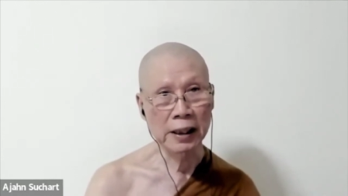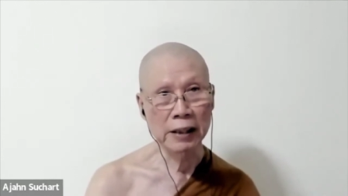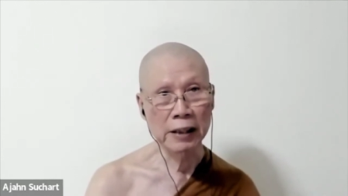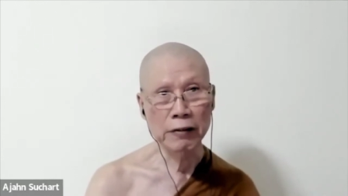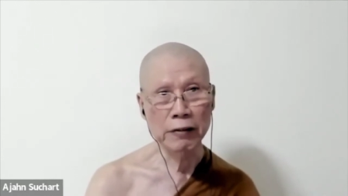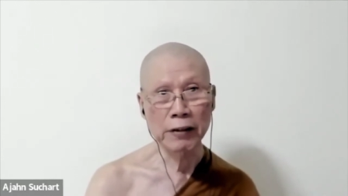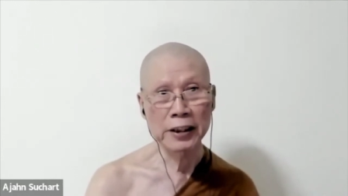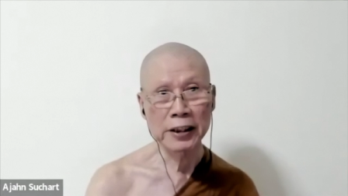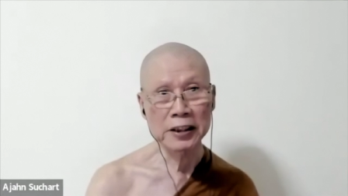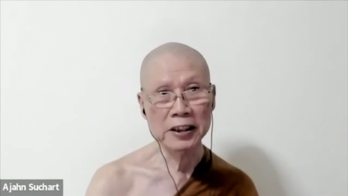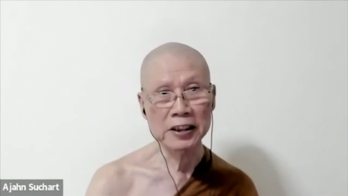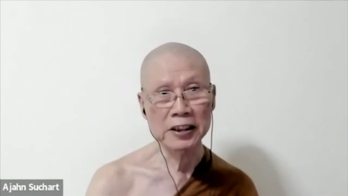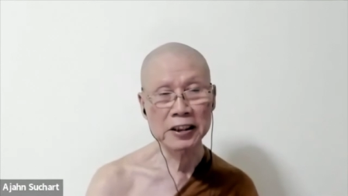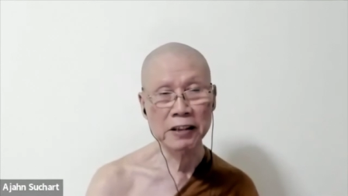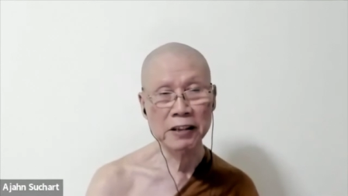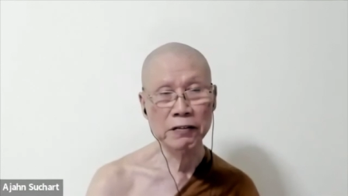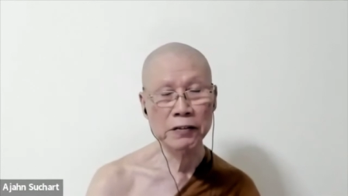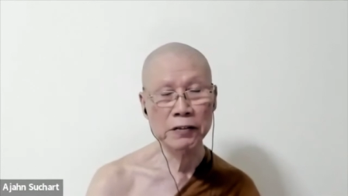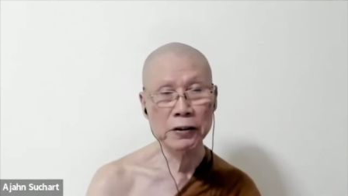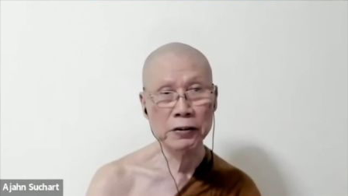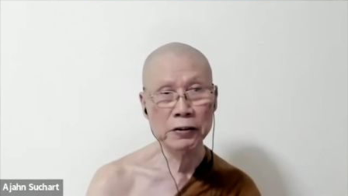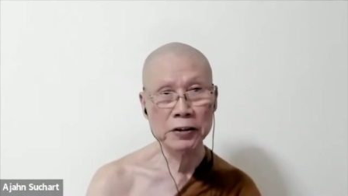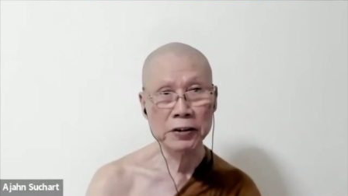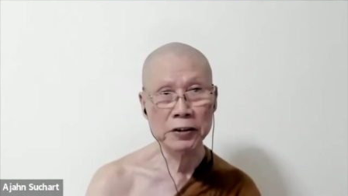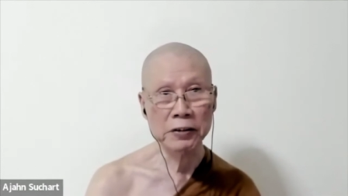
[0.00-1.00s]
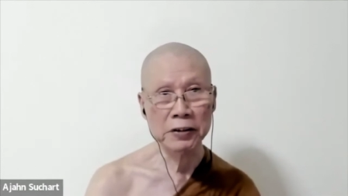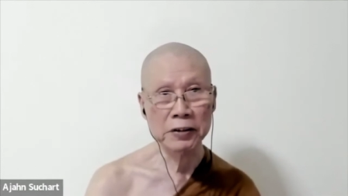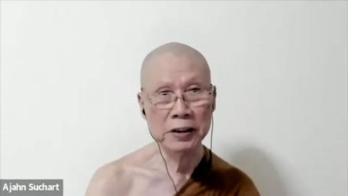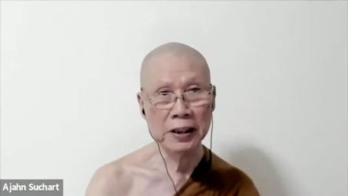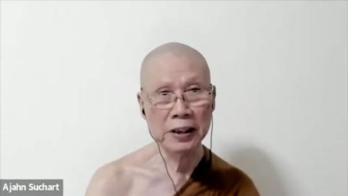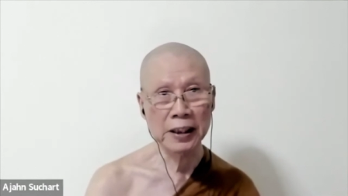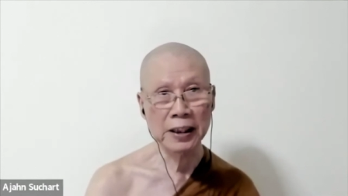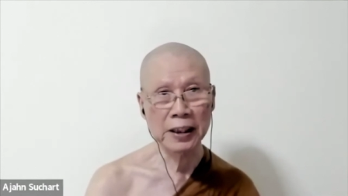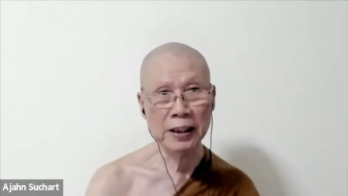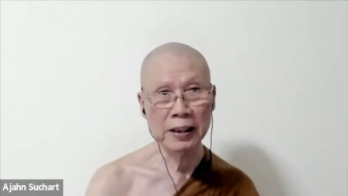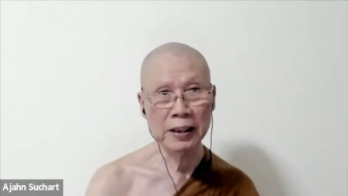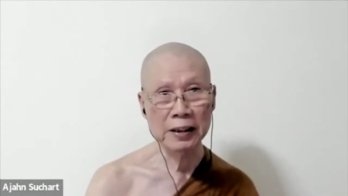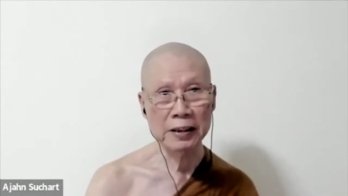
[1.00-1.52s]
I read just a few
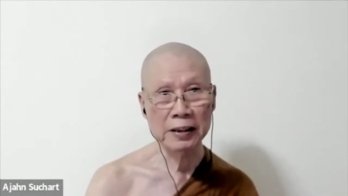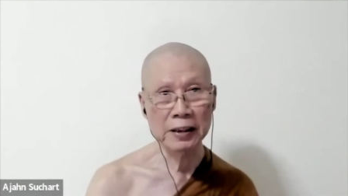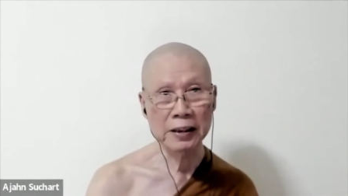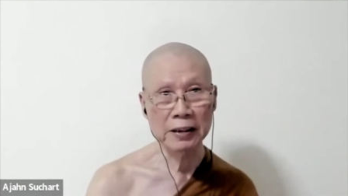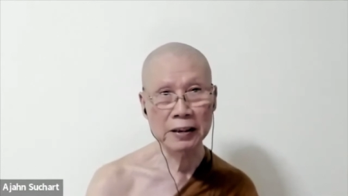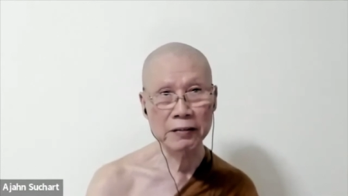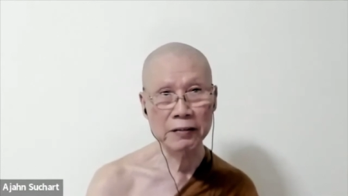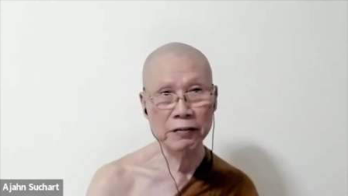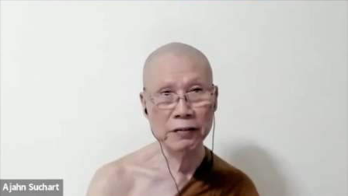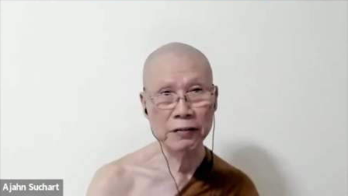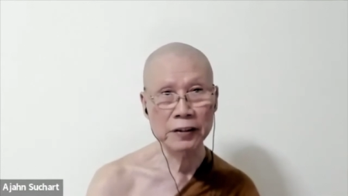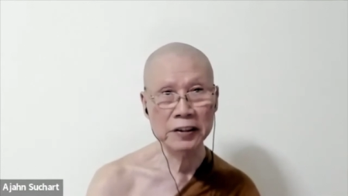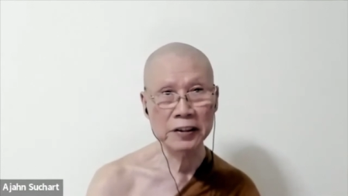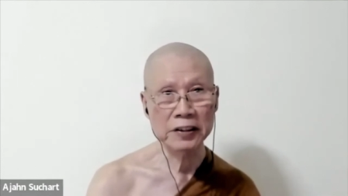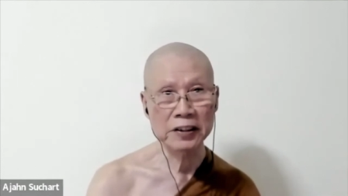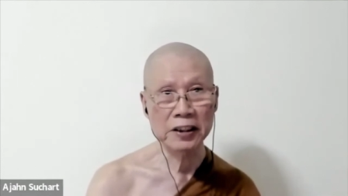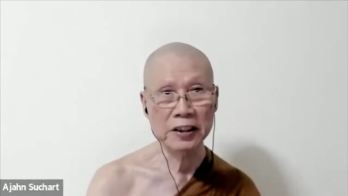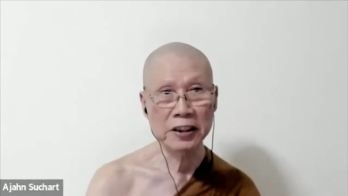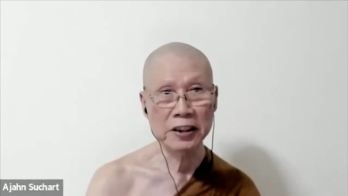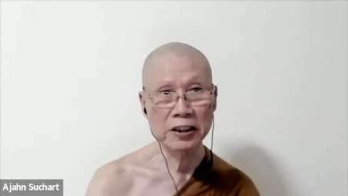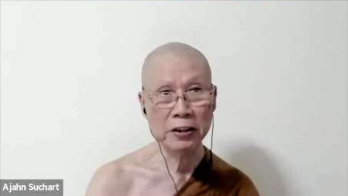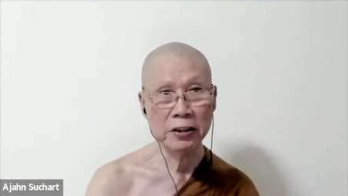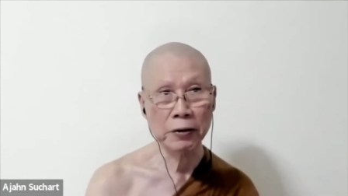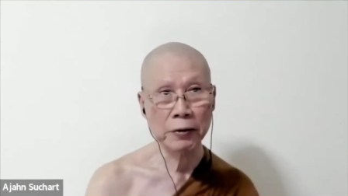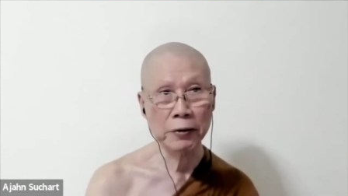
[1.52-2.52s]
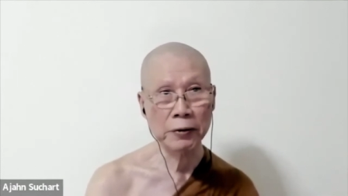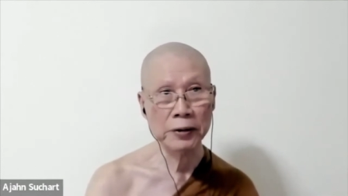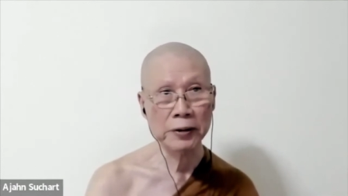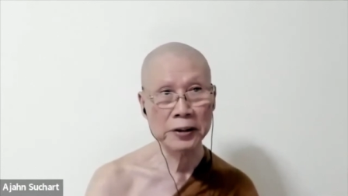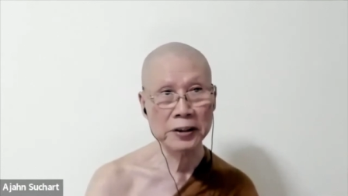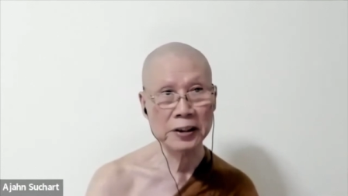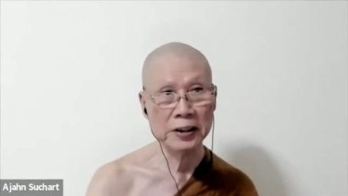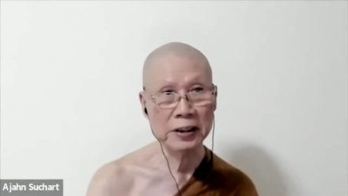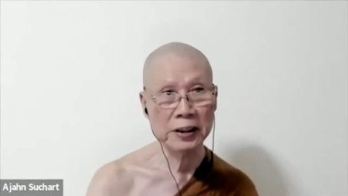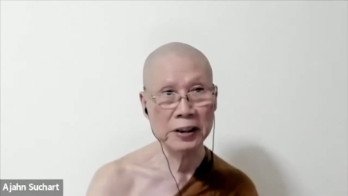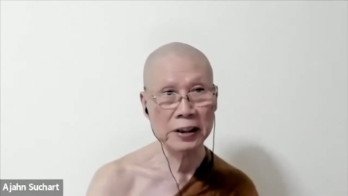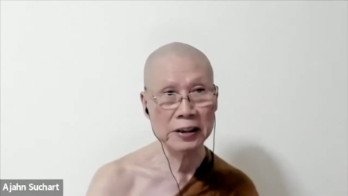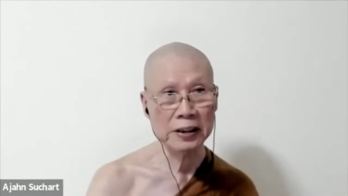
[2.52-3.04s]
sutta, the first
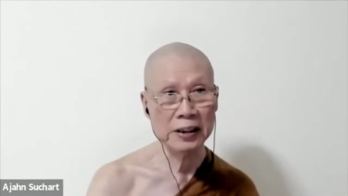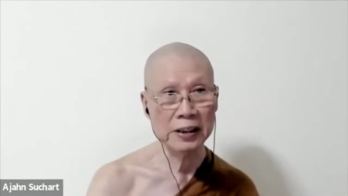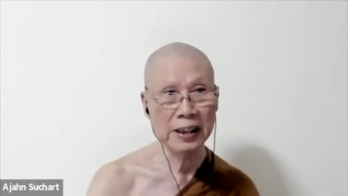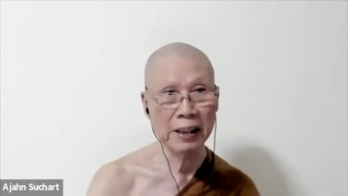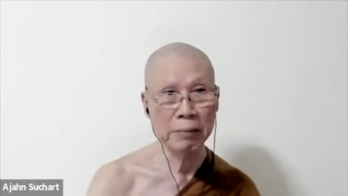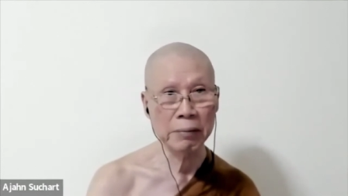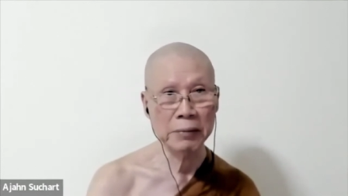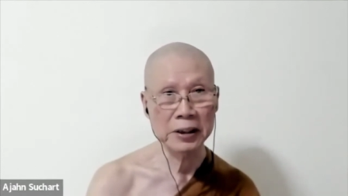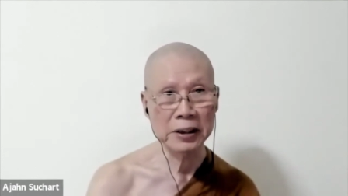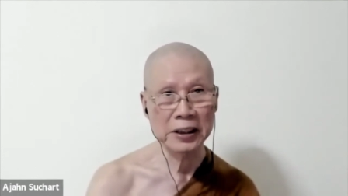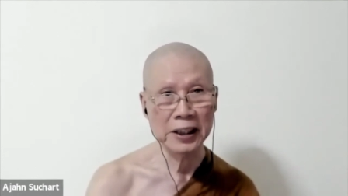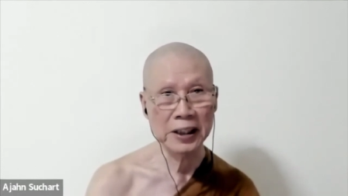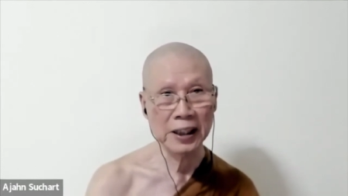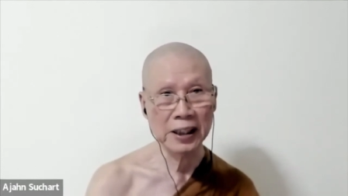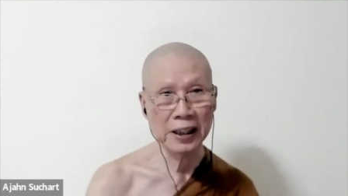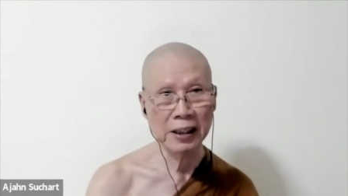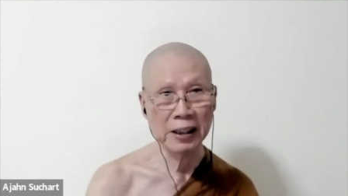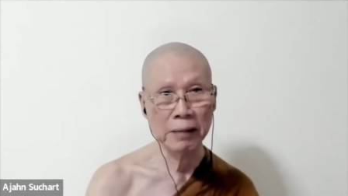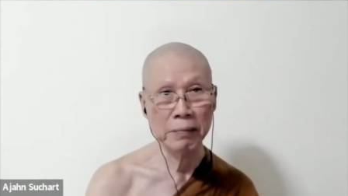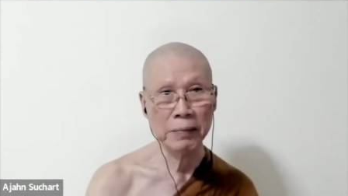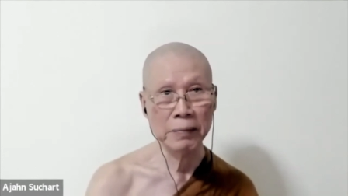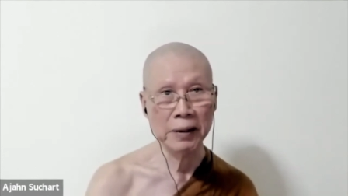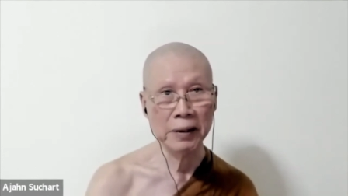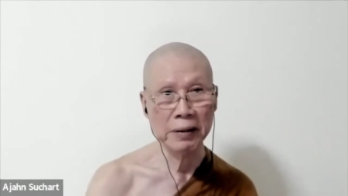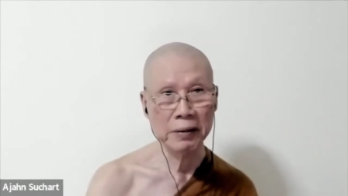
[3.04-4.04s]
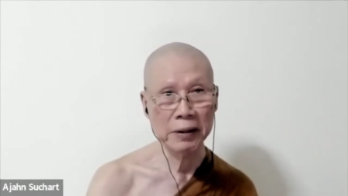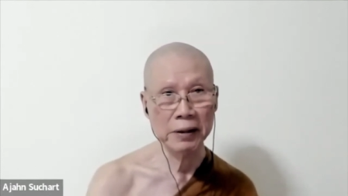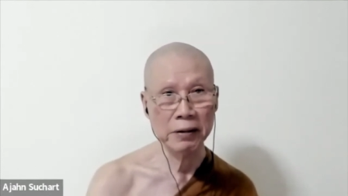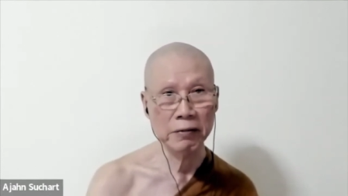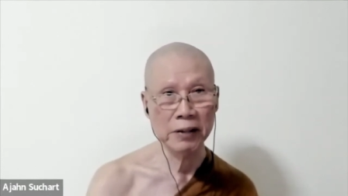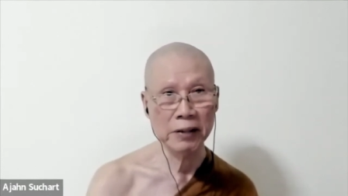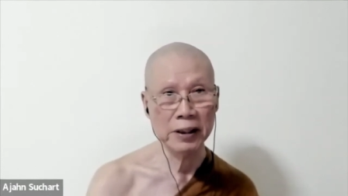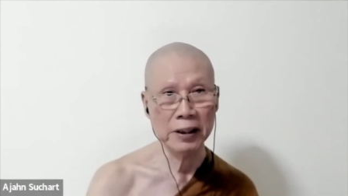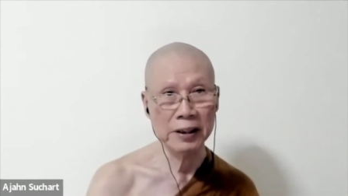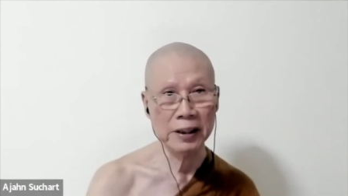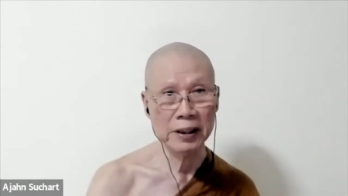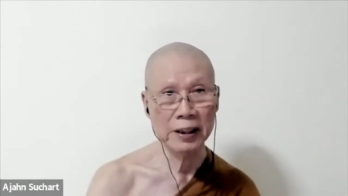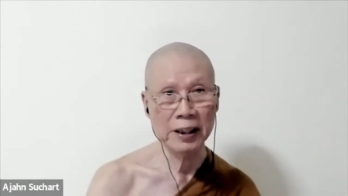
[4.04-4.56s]
discourse, the Dhammajakapa
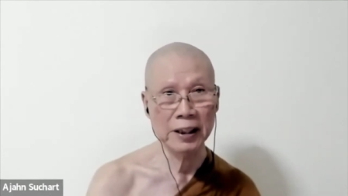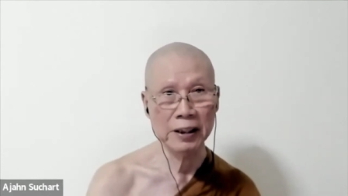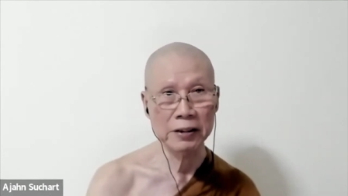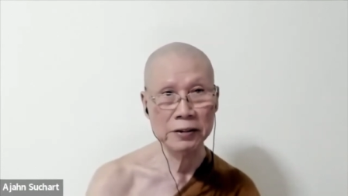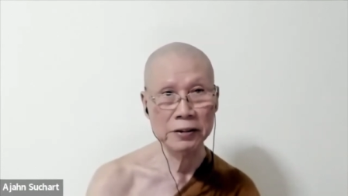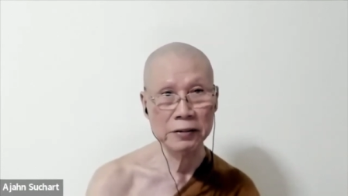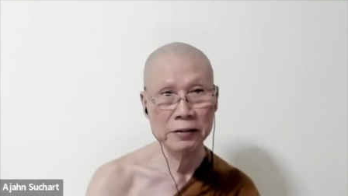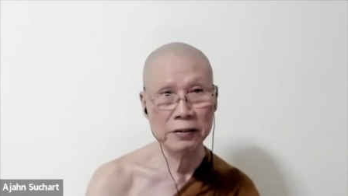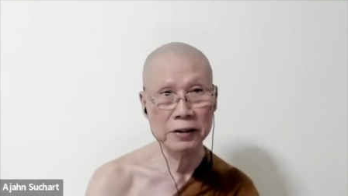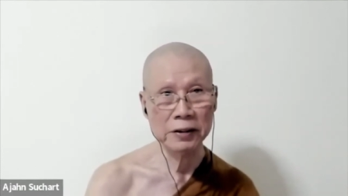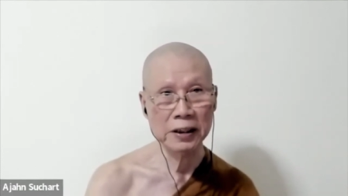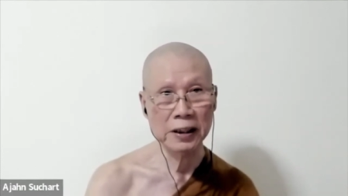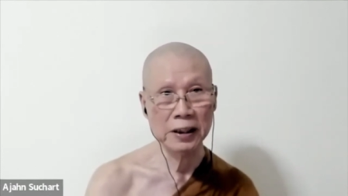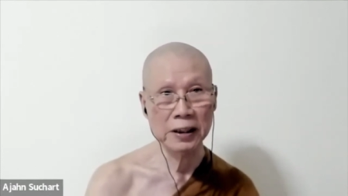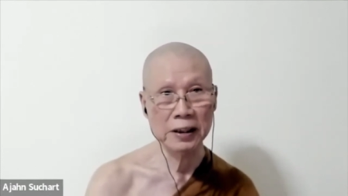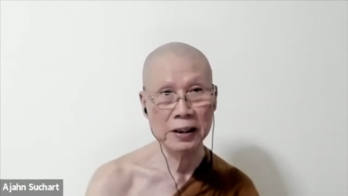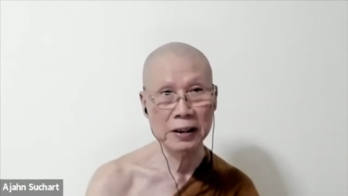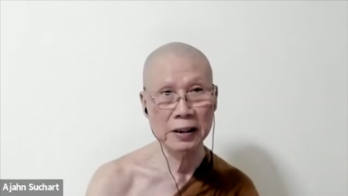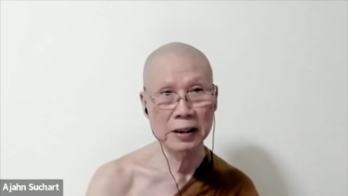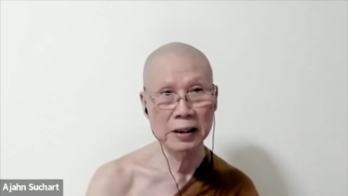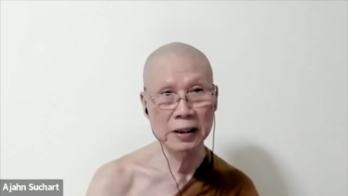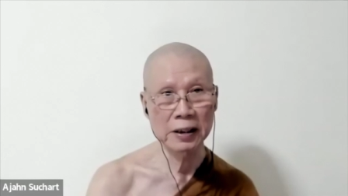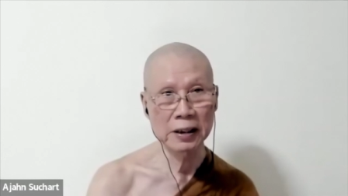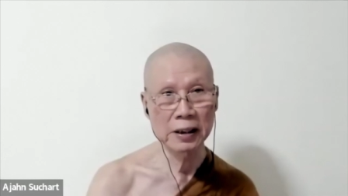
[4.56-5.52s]
Vatana Sutta,